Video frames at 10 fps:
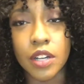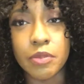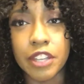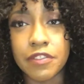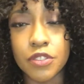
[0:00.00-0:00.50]

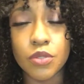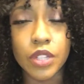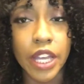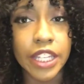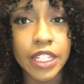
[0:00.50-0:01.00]
If you
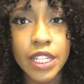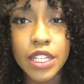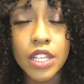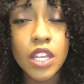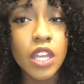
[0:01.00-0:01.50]
like
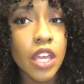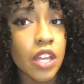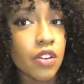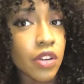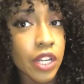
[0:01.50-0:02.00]
it
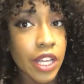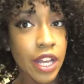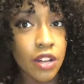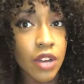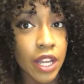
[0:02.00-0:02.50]
on
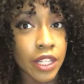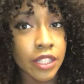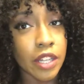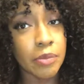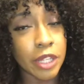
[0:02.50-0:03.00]
how I
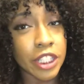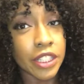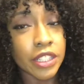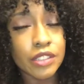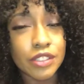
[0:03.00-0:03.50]
cut my
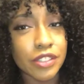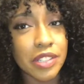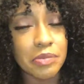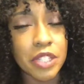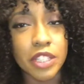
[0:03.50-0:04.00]
hair, just
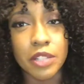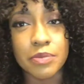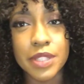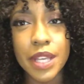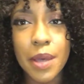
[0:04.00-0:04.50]
give me a
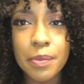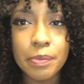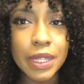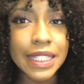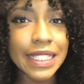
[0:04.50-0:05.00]
thumbs
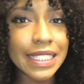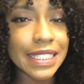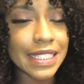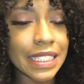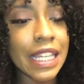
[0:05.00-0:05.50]
up,
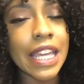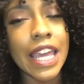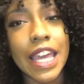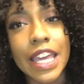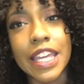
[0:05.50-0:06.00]
please.
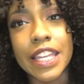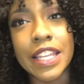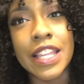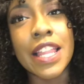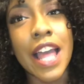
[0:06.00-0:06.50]

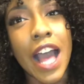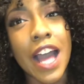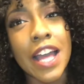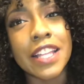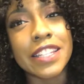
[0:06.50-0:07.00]
And
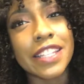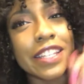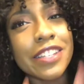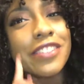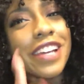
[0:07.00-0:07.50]
I
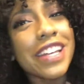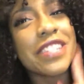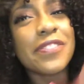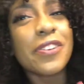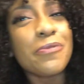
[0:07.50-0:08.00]
thank you
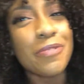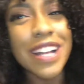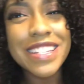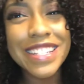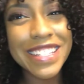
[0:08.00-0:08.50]
guys for
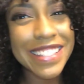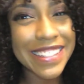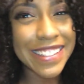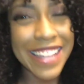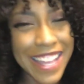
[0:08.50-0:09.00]

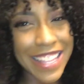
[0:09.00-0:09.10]
watching.